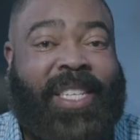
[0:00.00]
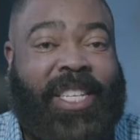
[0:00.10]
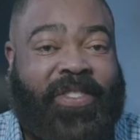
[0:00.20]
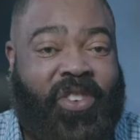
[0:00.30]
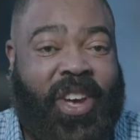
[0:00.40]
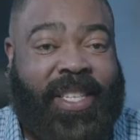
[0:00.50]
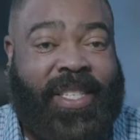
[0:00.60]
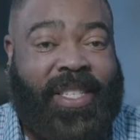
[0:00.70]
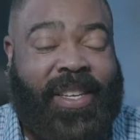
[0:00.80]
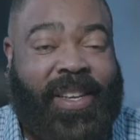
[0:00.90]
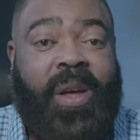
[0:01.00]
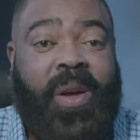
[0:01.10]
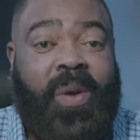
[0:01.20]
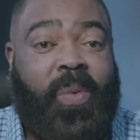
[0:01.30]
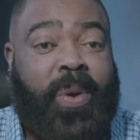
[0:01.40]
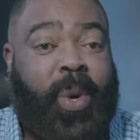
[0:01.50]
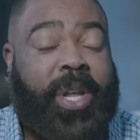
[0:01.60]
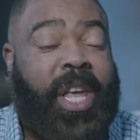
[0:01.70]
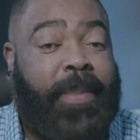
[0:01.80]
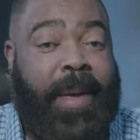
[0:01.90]
teach voice. When
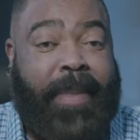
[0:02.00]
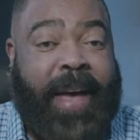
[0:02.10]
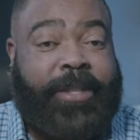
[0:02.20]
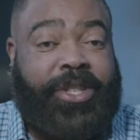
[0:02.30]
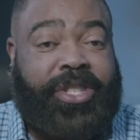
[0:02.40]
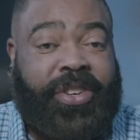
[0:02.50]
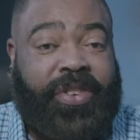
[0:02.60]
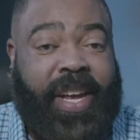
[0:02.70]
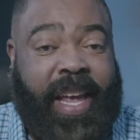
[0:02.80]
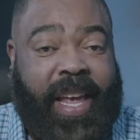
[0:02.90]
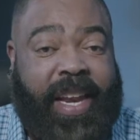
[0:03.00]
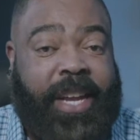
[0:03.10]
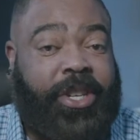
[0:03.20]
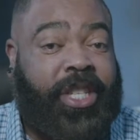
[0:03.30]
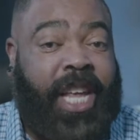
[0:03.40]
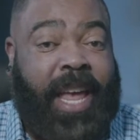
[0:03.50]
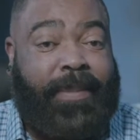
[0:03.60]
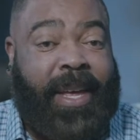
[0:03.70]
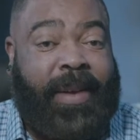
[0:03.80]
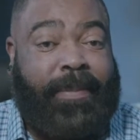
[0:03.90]
working on my master's degree in
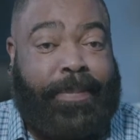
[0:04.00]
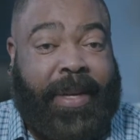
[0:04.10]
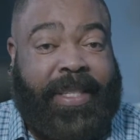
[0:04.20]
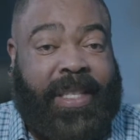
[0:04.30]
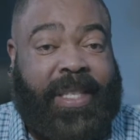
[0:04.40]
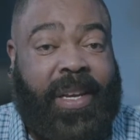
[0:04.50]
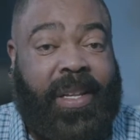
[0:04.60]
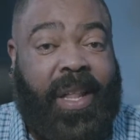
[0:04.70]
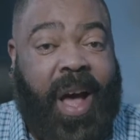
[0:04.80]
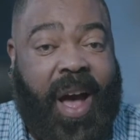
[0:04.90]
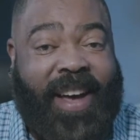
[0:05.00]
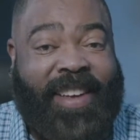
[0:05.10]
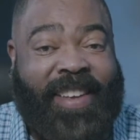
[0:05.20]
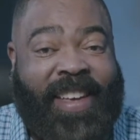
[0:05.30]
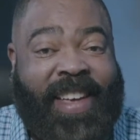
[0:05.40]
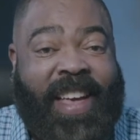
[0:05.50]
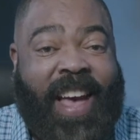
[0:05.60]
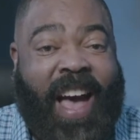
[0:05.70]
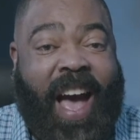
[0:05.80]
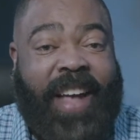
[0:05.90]
entertainment, business, and law,
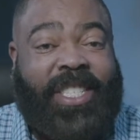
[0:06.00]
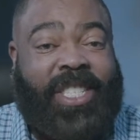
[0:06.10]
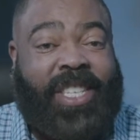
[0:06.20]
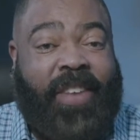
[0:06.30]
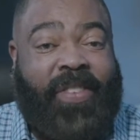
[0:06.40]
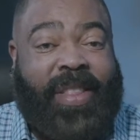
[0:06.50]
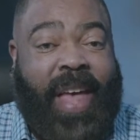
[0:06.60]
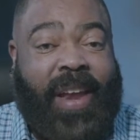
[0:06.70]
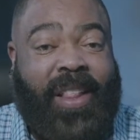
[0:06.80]
I discovered that